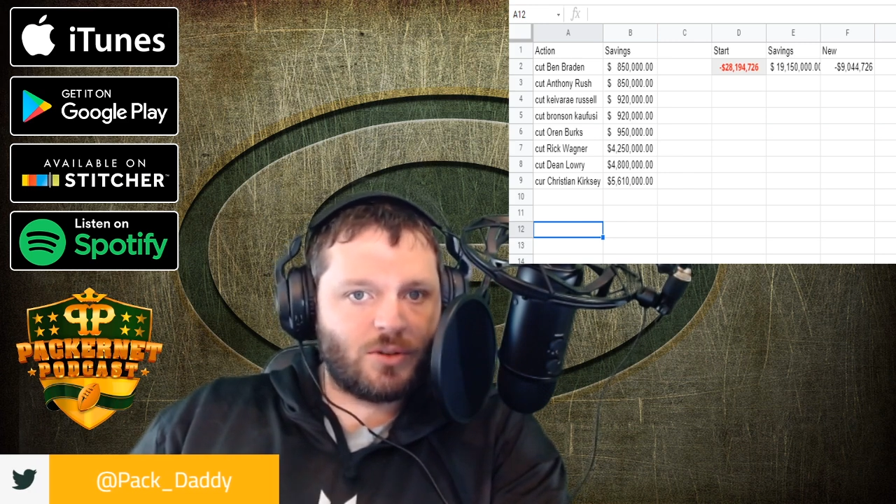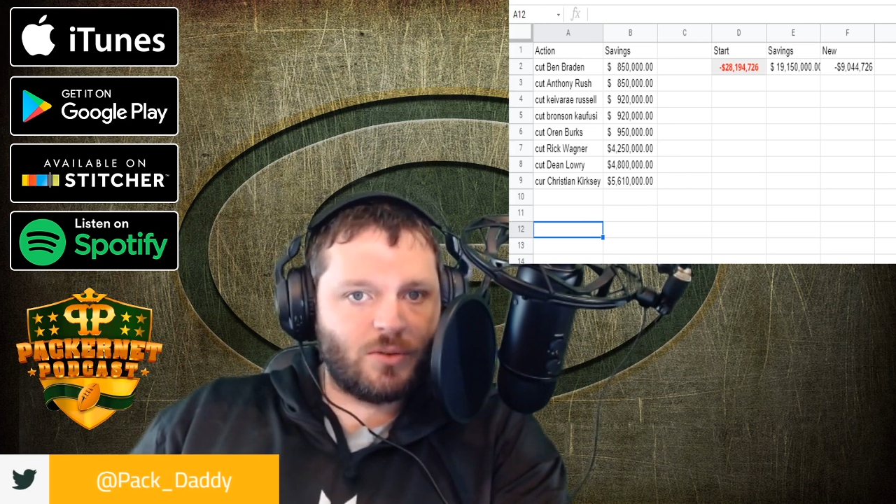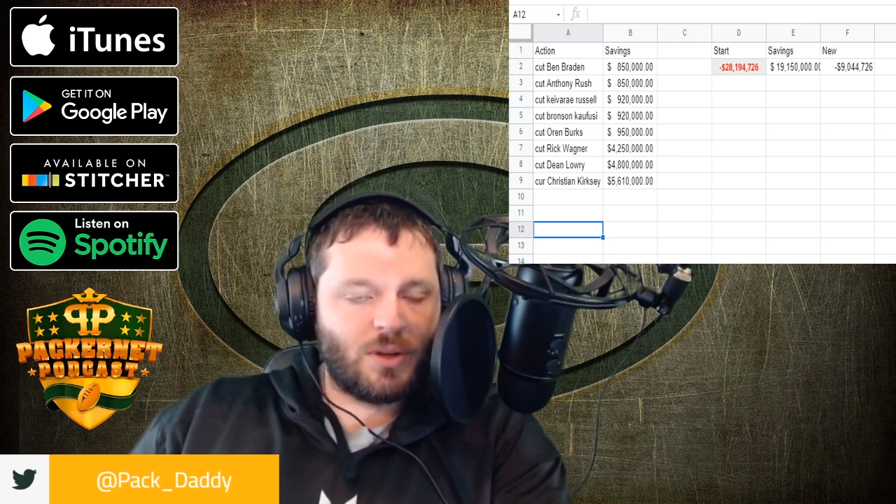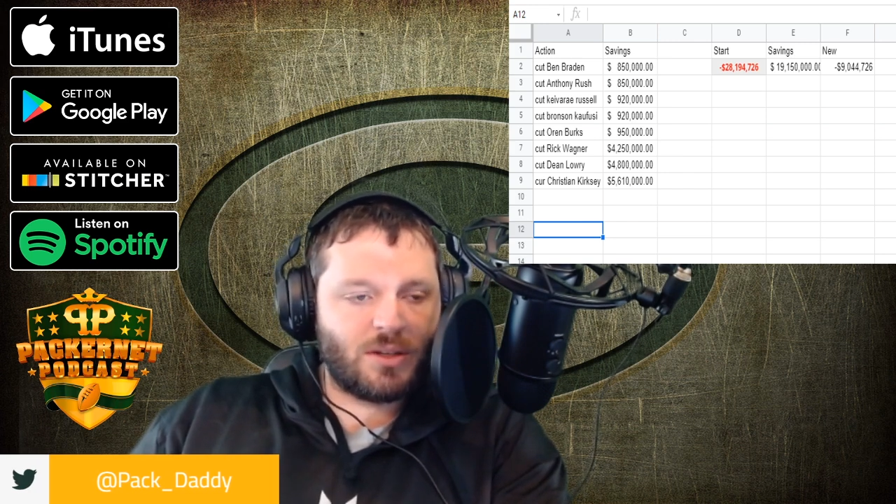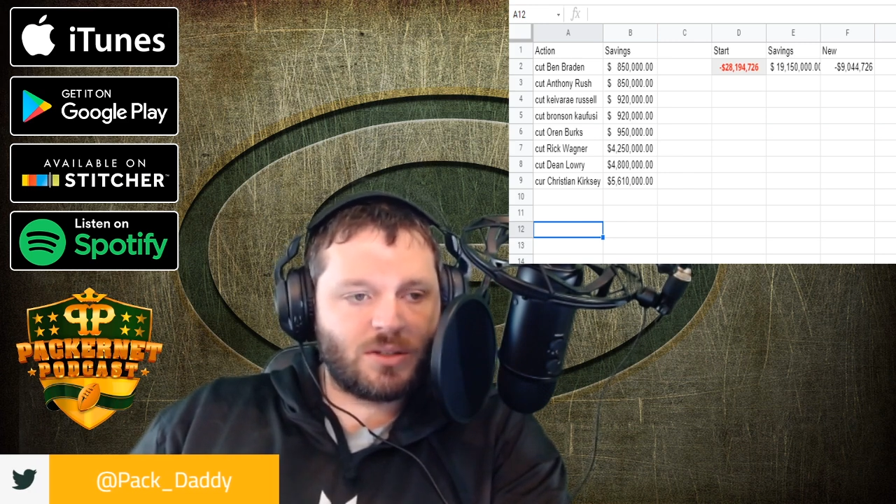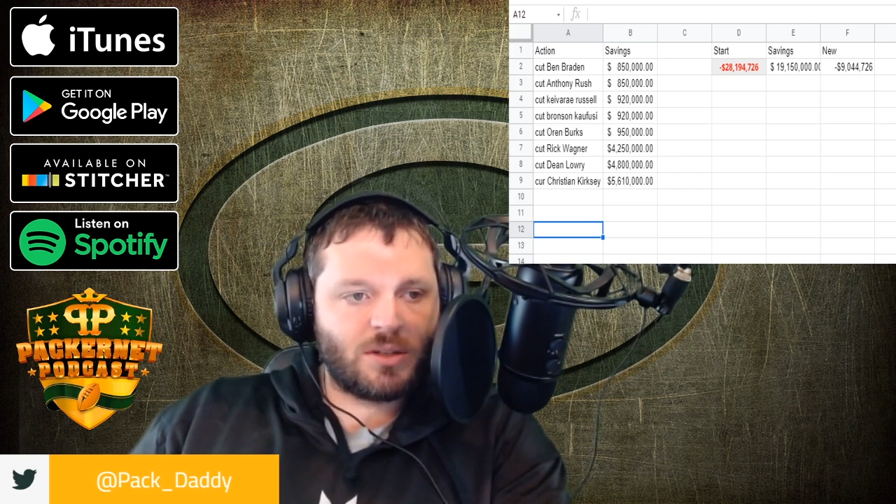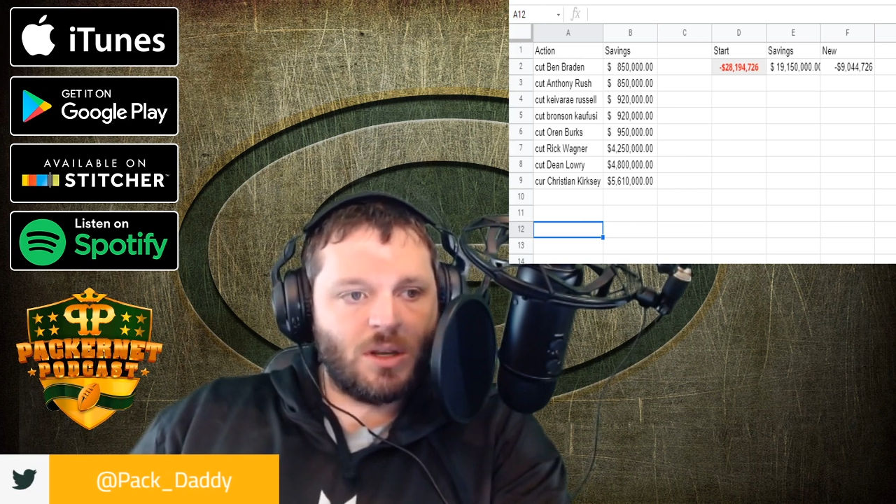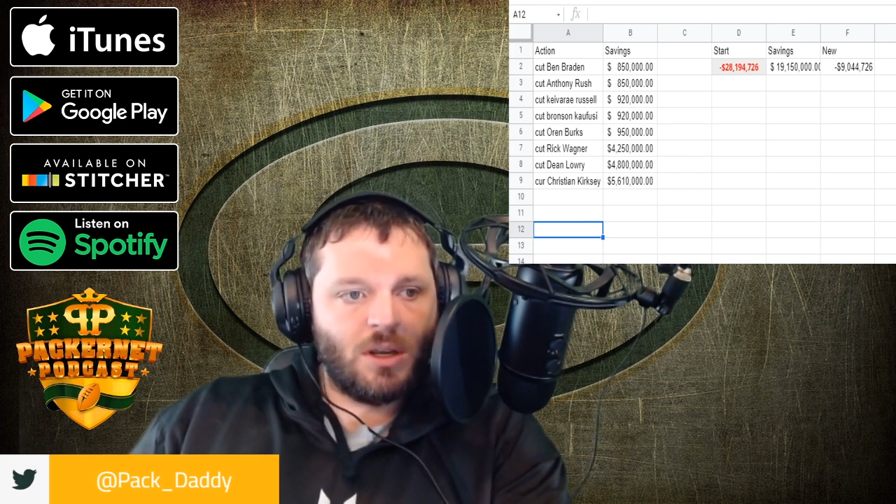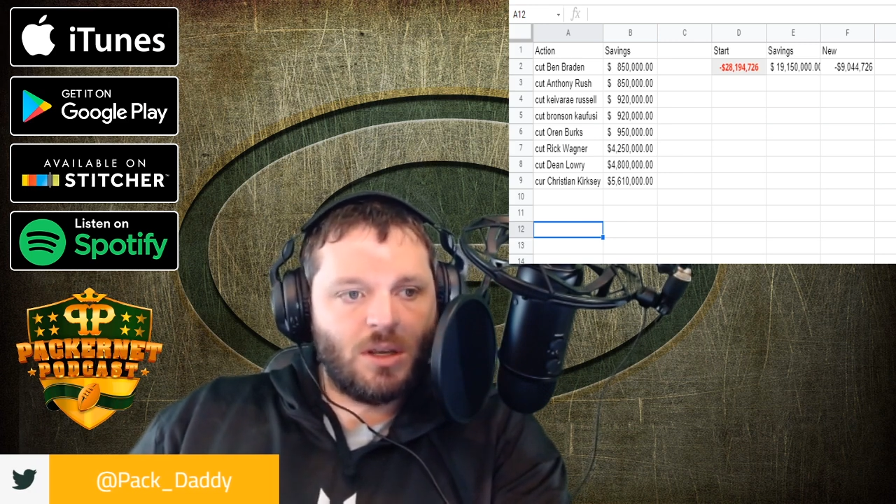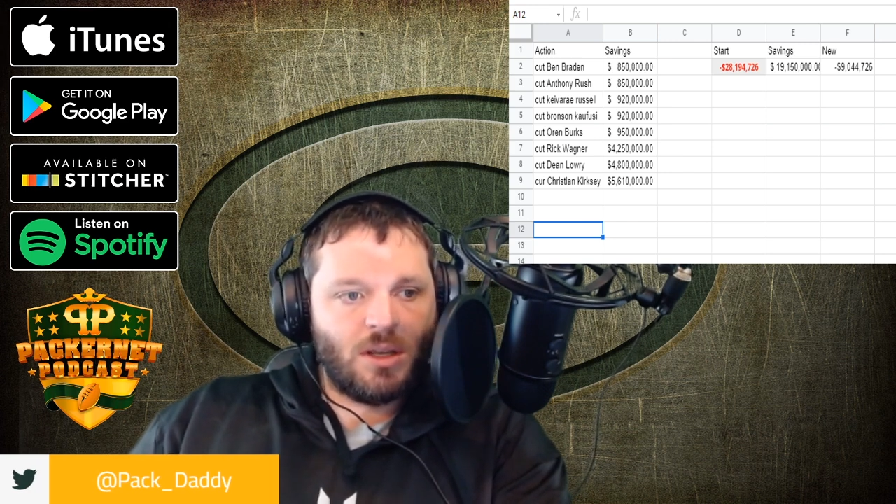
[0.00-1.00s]
to his
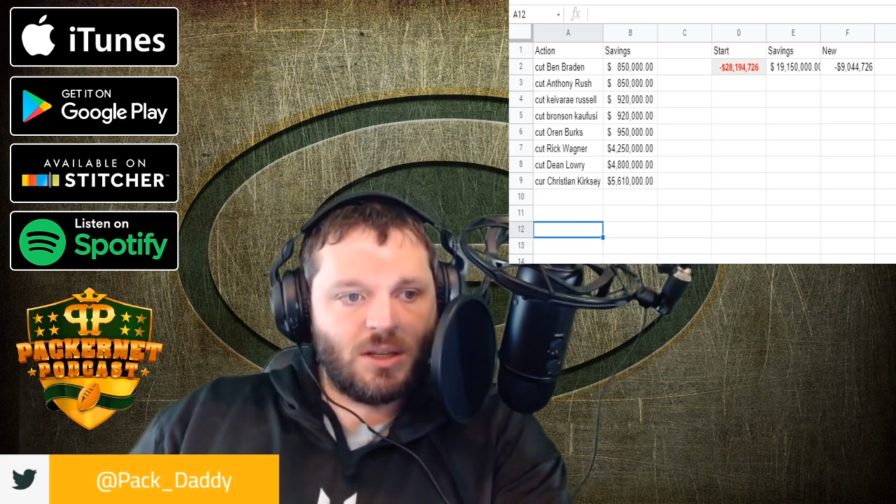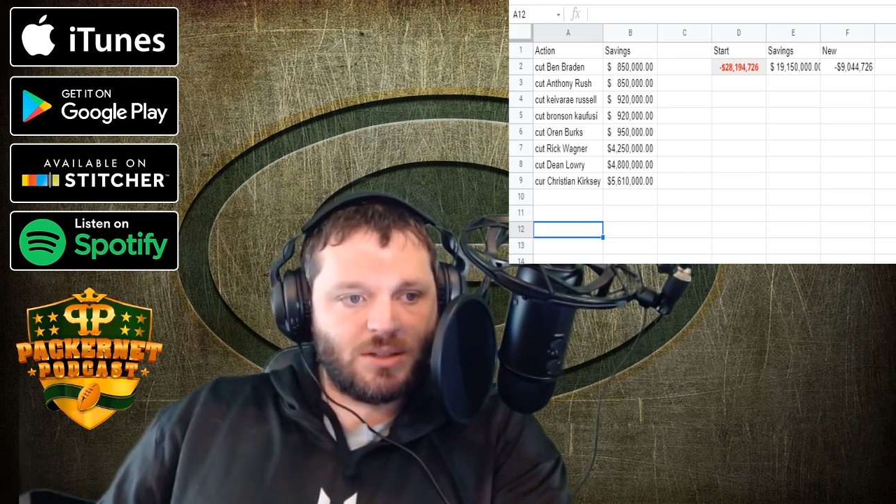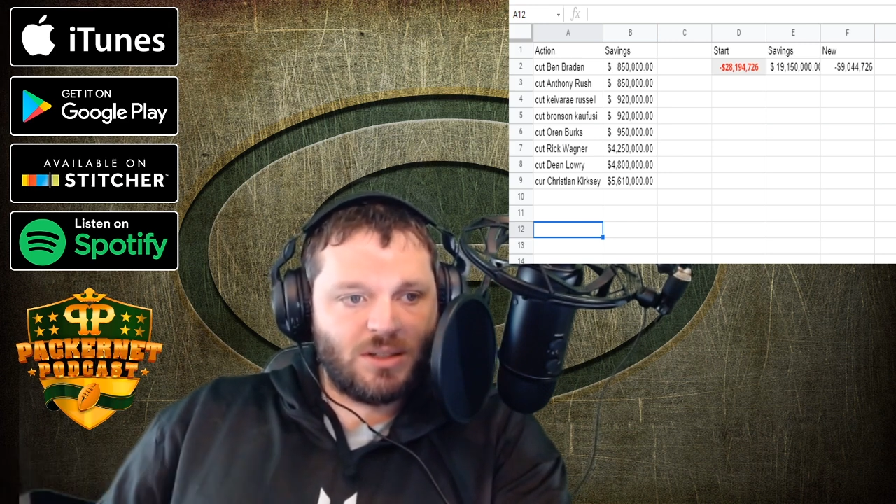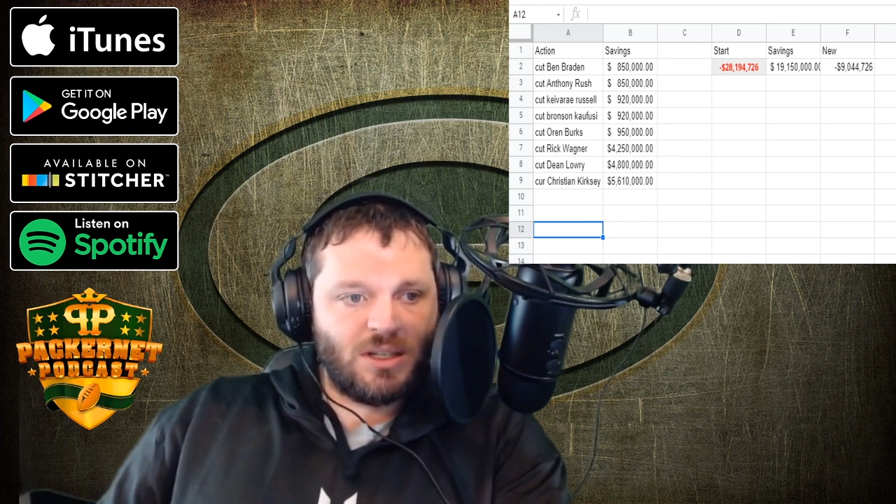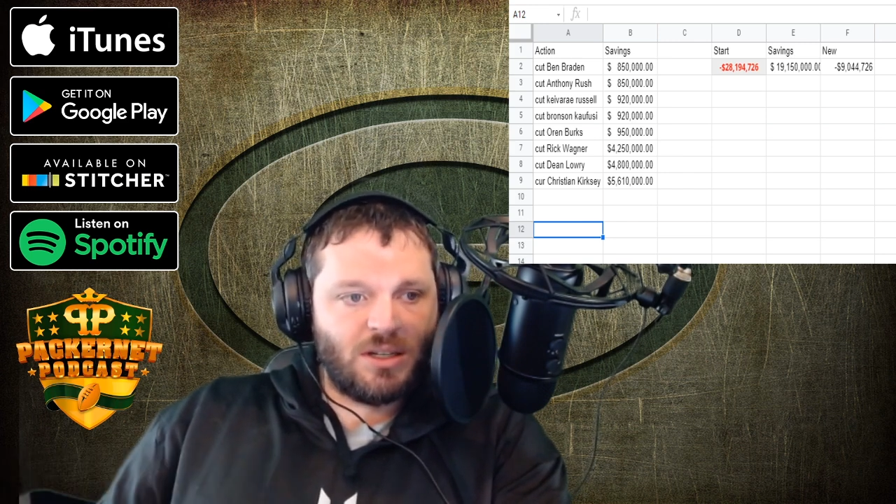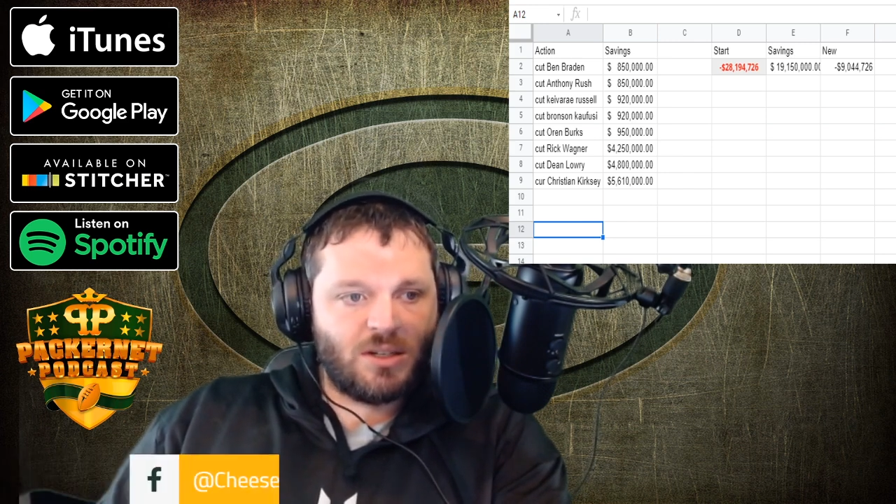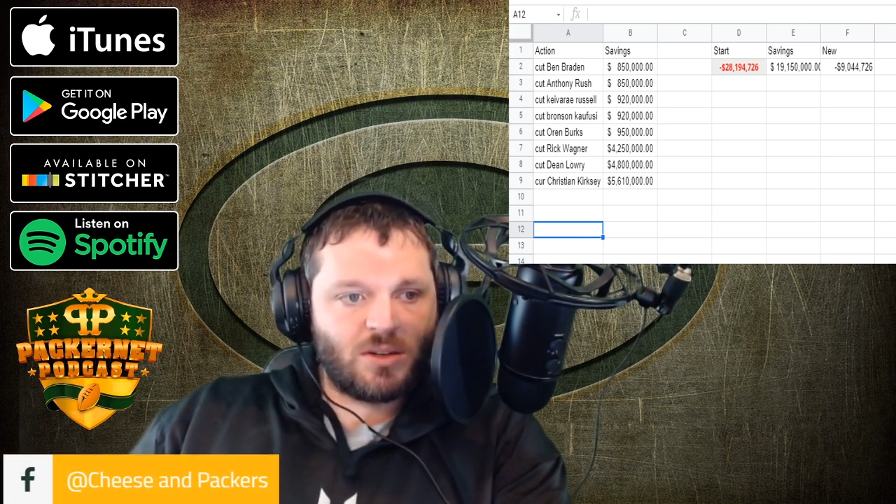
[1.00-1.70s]
his needs.